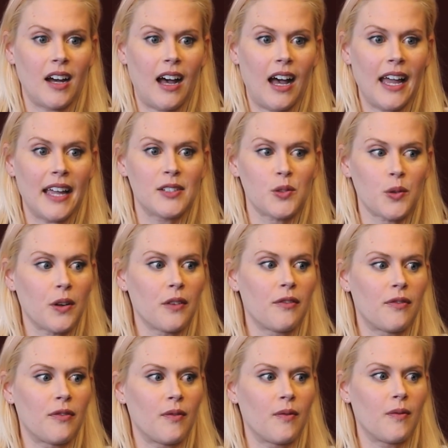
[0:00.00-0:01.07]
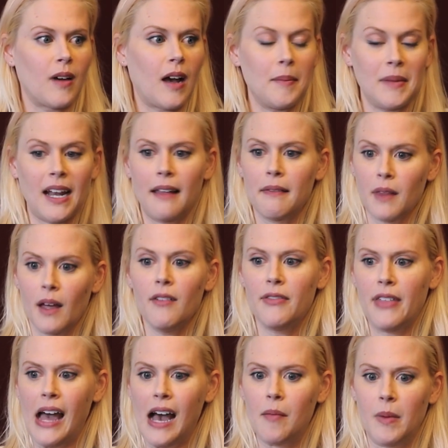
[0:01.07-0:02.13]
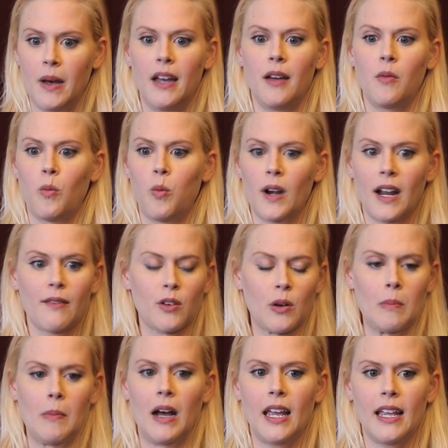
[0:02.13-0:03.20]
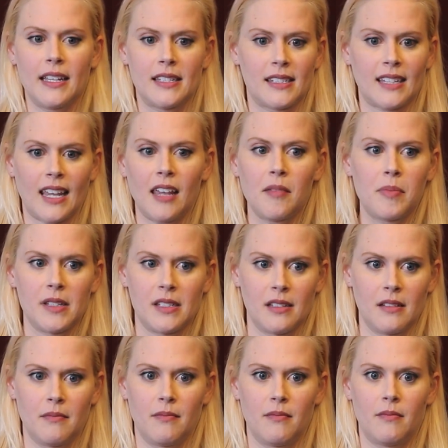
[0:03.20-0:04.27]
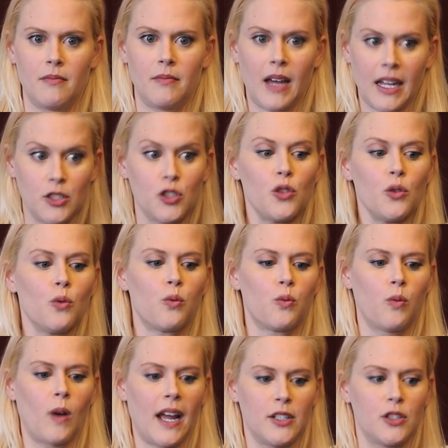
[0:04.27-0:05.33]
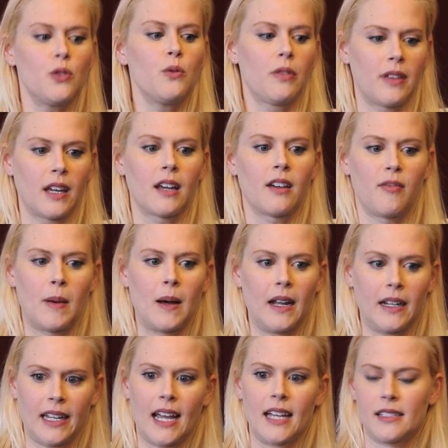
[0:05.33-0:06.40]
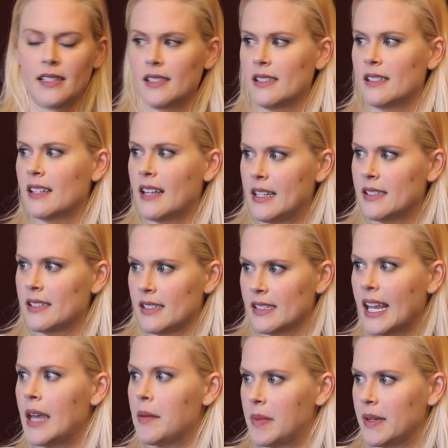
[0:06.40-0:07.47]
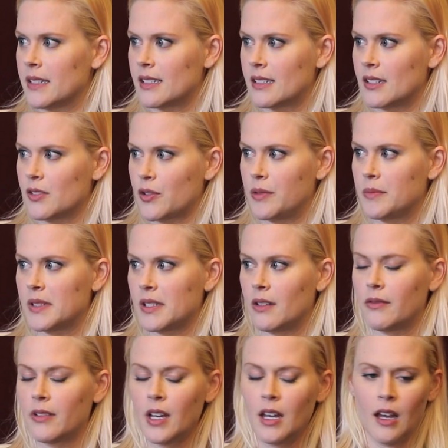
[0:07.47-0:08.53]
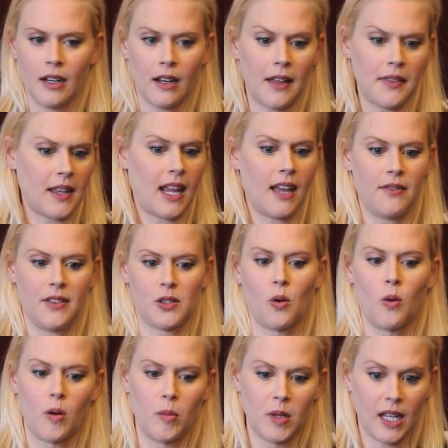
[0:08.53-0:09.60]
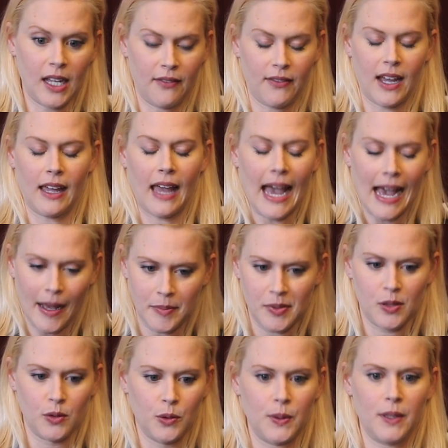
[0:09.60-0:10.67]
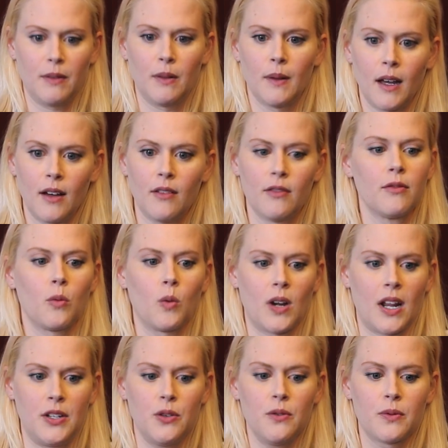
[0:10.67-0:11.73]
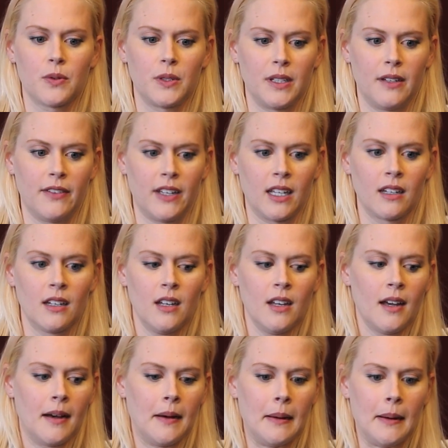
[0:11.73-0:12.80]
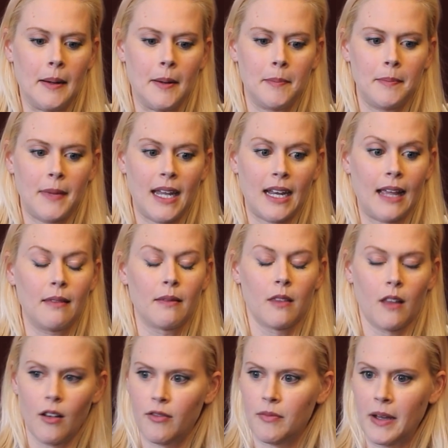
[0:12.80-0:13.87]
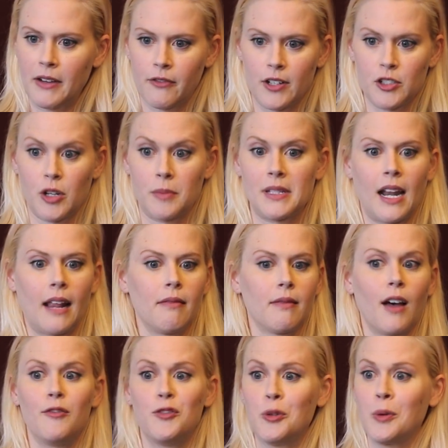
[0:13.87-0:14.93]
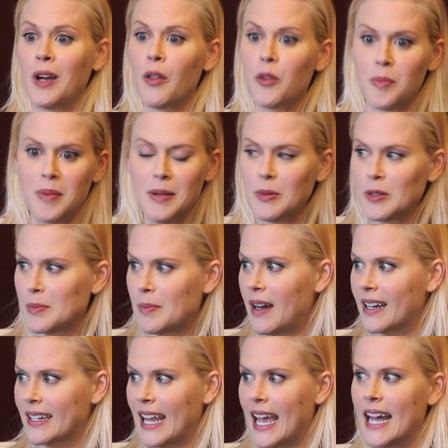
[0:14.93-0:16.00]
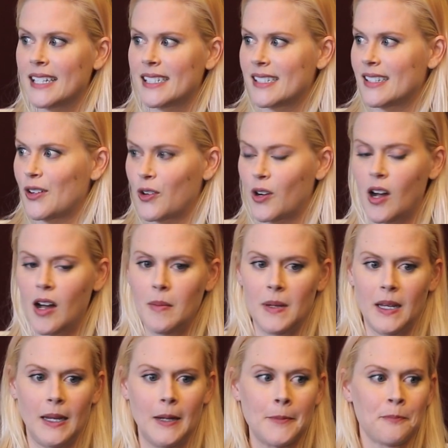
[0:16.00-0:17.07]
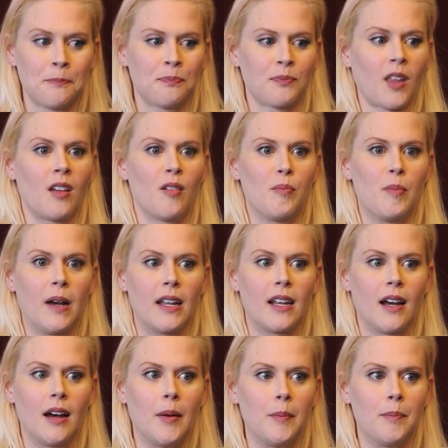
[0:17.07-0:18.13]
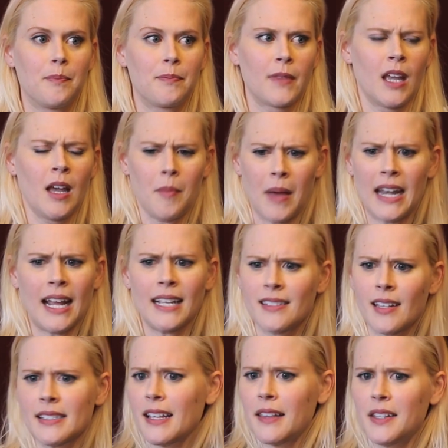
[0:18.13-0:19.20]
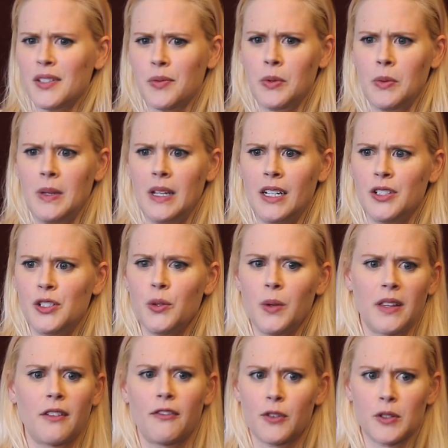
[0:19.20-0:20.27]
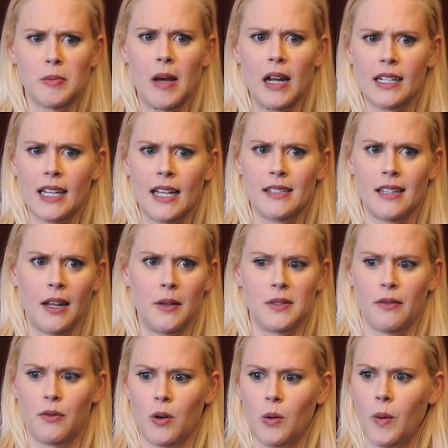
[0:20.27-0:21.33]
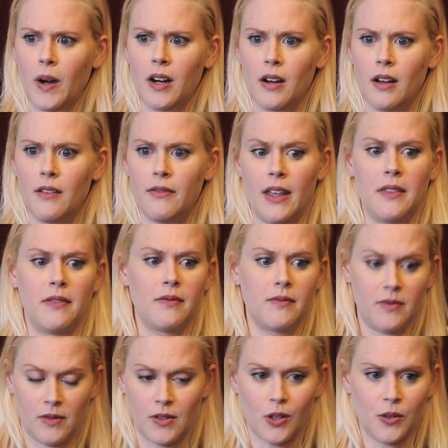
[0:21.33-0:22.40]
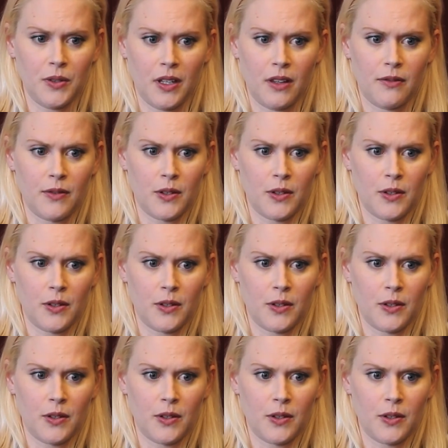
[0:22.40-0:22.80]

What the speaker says: I sort of, I mean, I love that, but whatever my escapism, I do think of podcasts as escapist in terms of, not that I have this horrible life. I absolutely love what I do for a living. And I love my friendships and I love doing other people's podcasts that are comedy. But, and I said this from the beginning too, like the first podcast that I was ever aware of, and certainly the